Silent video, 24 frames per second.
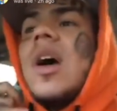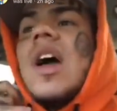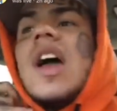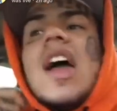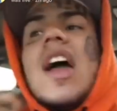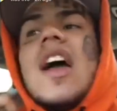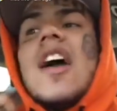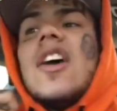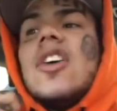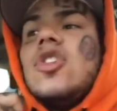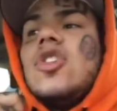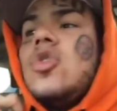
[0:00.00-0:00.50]

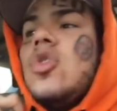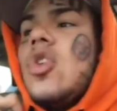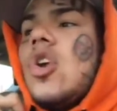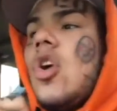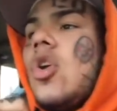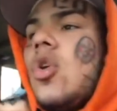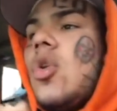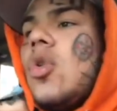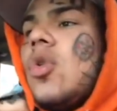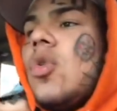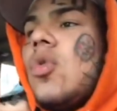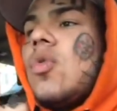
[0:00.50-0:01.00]
You know,
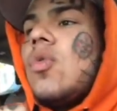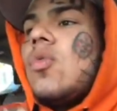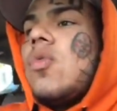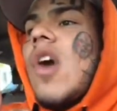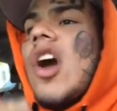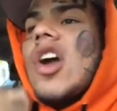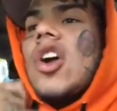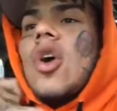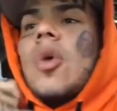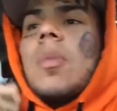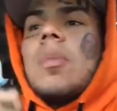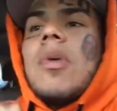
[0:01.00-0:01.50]
Rondo
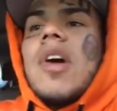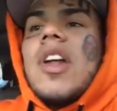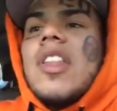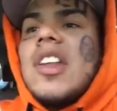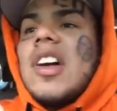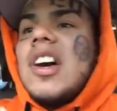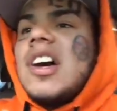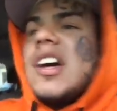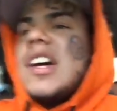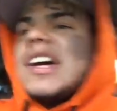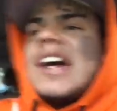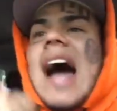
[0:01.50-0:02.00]
brother
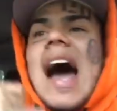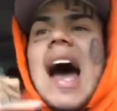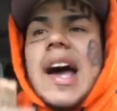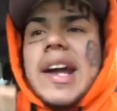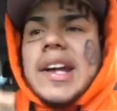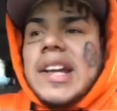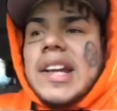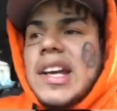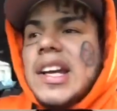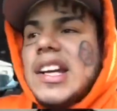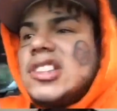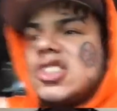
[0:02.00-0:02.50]
Gotti,
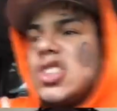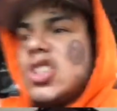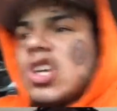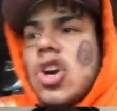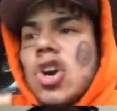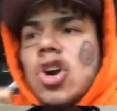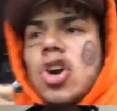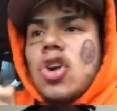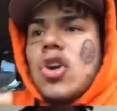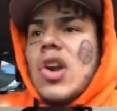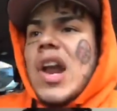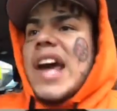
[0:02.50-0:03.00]
his girl,
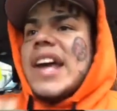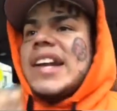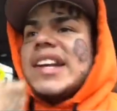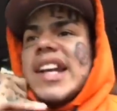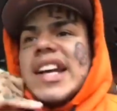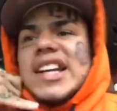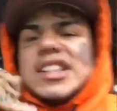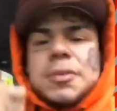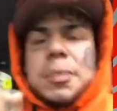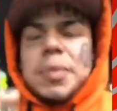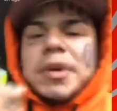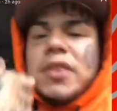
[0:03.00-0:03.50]
like niggas
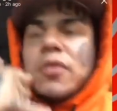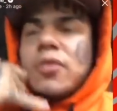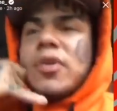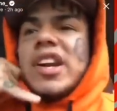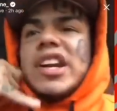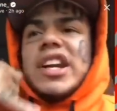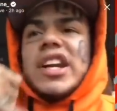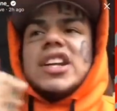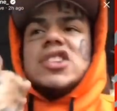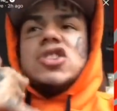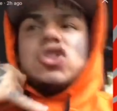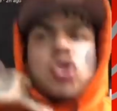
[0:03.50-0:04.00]
be really in
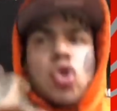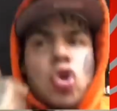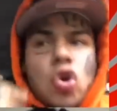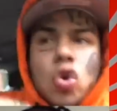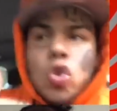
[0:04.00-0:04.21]
tune.